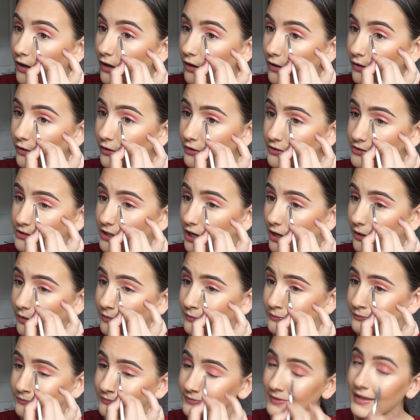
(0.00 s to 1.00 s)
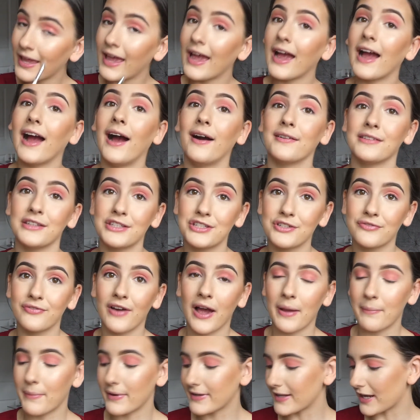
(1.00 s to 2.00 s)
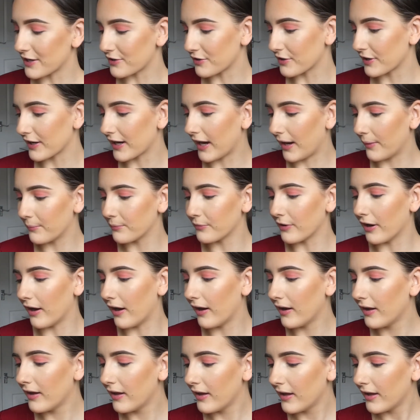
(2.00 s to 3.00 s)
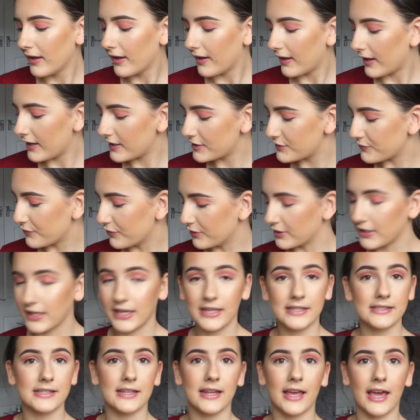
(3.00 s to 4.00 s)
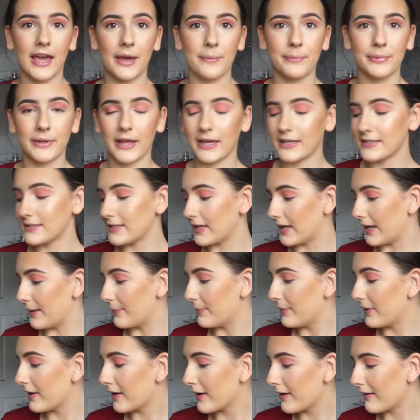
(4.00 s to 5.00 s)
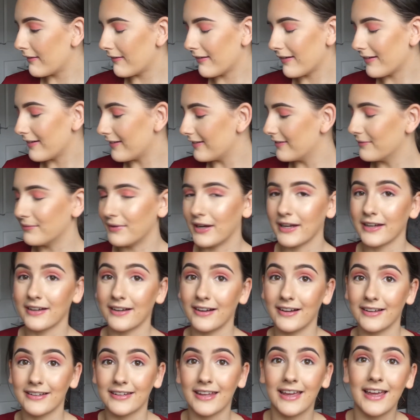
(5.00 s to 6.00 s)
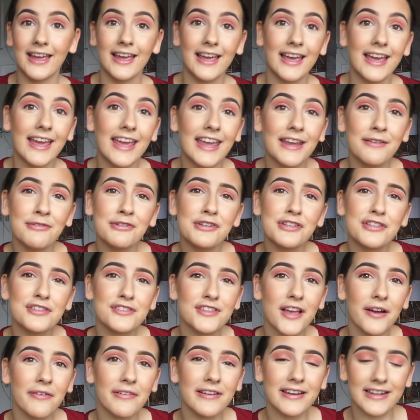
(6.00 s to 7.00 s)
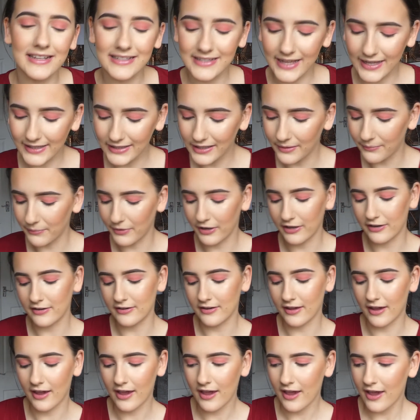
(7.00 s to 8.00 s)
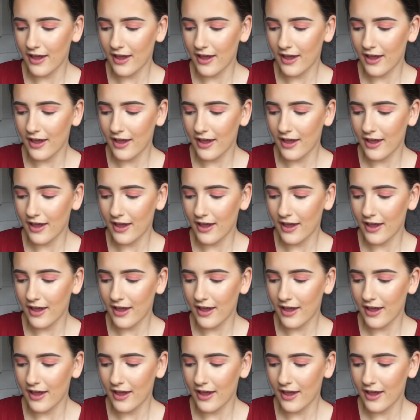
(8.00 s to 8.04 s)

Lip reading: Also, how did you find my dad on camera? He's funny, isn't he? Bless him. Oh my god, he was so in his element.